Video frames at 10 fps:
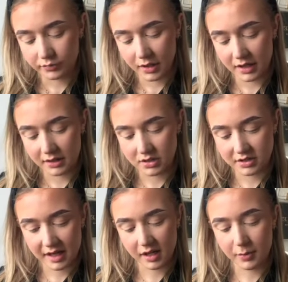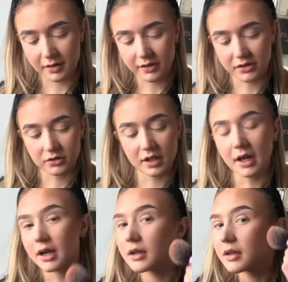And I'll just take a bit of those three
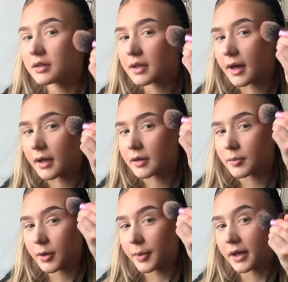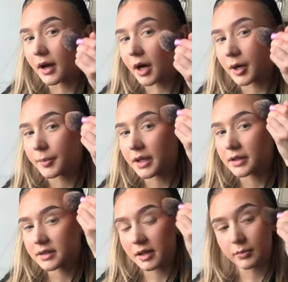colours and pop it up in
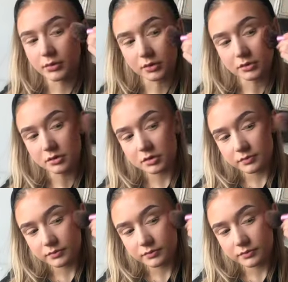the temples.